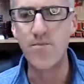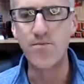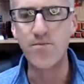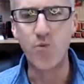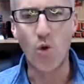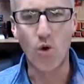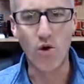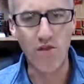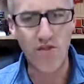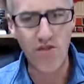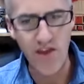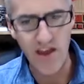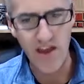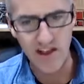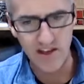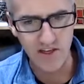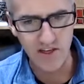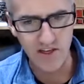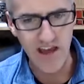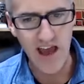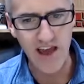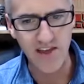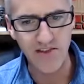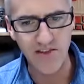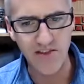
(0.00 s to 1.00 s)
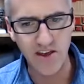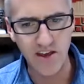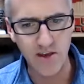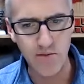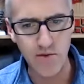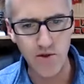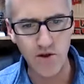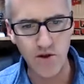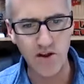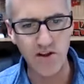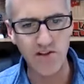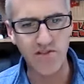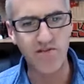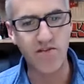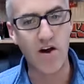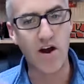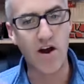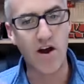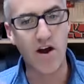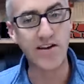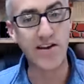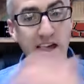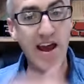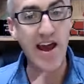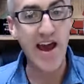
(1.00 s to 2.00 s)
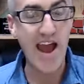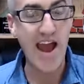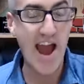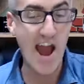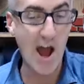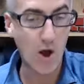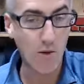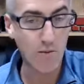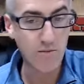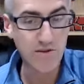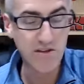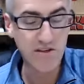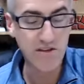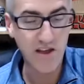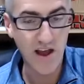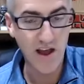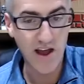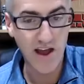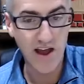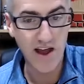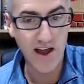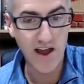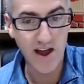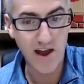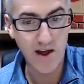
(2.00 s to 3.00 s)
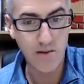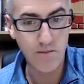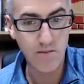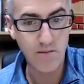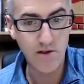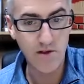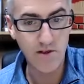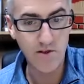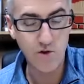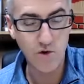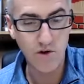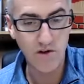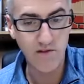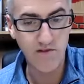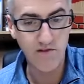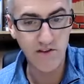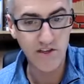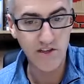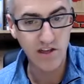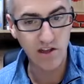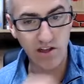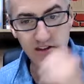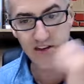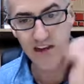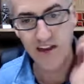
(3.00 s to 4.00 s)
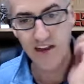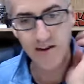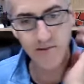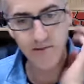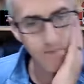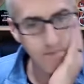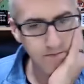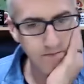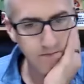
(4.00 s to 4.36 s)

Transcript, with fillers: or things that the Community Fund helps sort of facilitate?